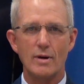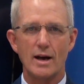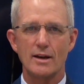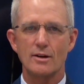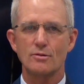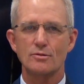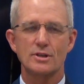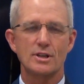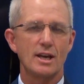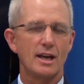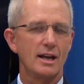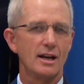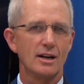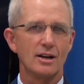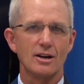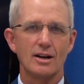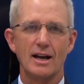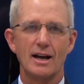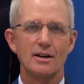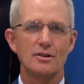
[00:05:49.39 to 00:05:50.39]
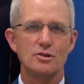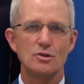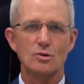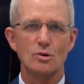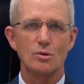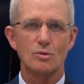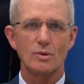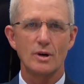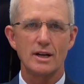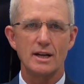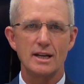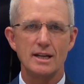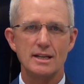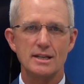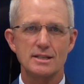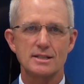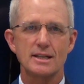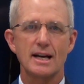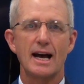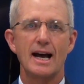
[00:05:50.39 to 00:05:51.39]
I don't care how you were
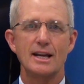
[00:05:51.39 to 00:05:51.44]
raised.